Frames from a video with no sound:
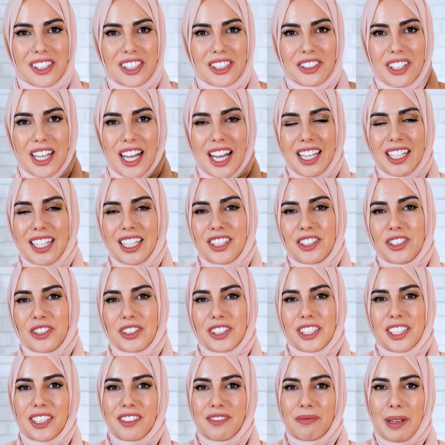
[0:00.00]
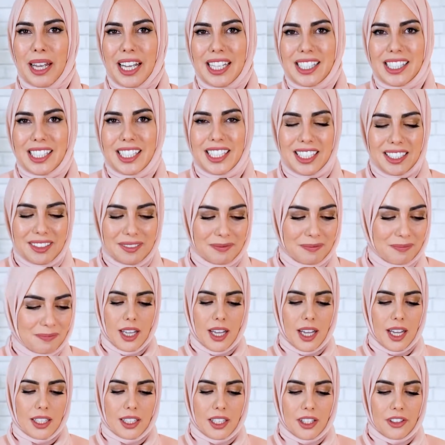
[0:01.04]
thing to add in your gift basket.
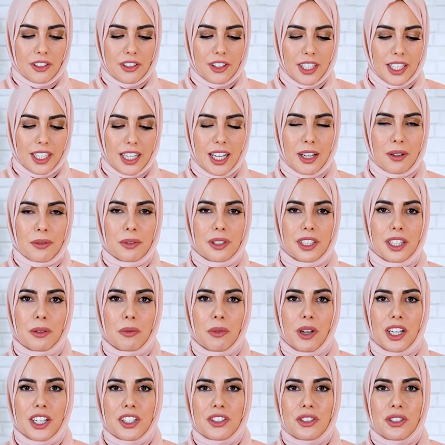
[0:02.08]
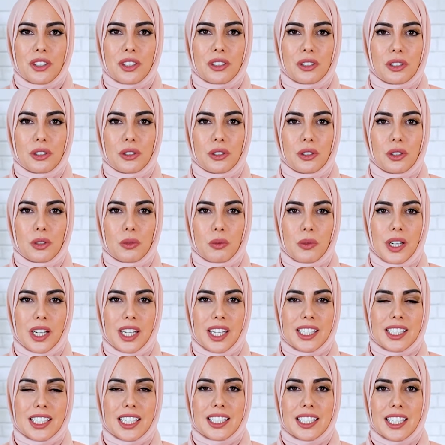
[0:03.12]
Another thing I really wanted to include
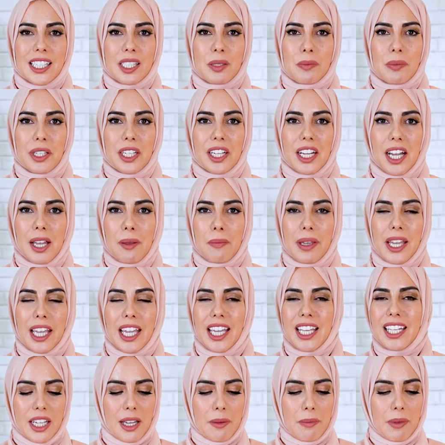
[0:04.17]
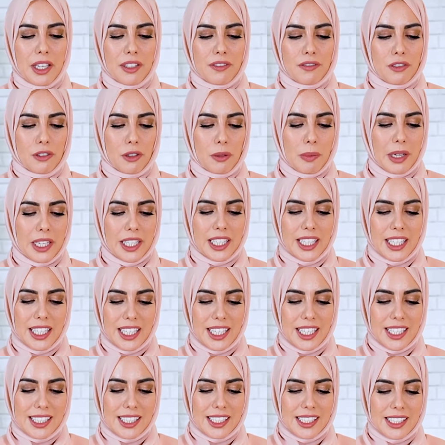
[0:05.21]
was a tasbih I made. I made for my
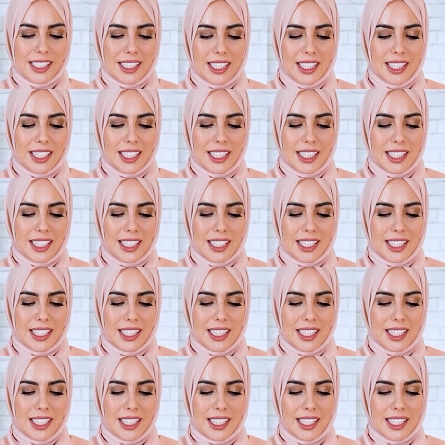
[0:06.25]
kids.